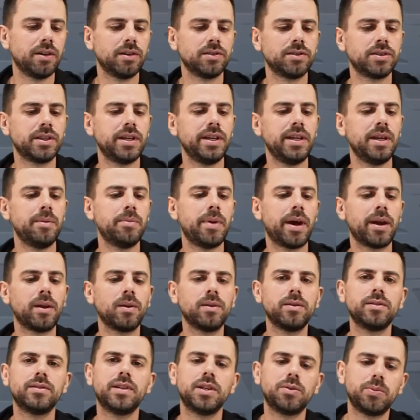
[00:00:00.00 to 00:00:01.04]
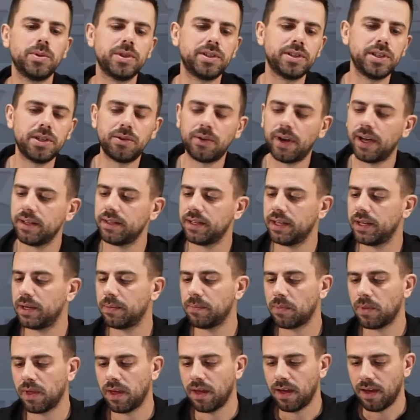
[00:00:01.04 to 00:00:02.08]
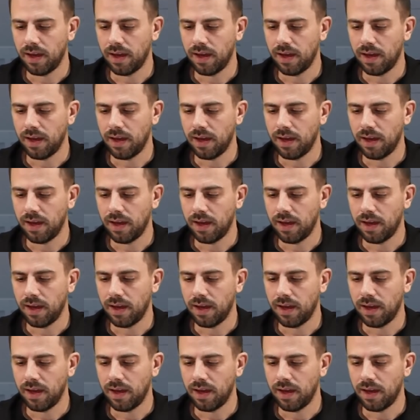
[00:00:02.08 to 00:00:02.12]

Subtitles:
skinny barrel that we see right here,